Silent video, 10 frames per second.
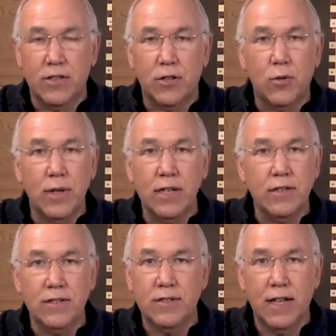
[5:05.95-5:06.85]
you know,
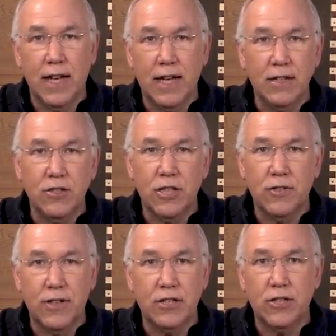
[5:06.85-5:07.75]
queens age and
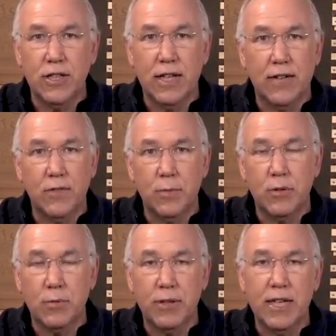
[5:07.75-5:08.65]
eventually have to be
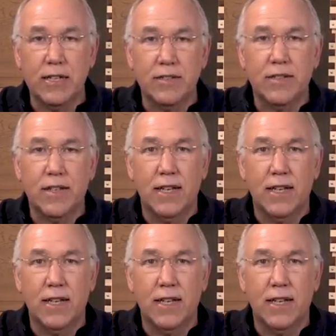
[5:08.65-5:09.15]
replaced,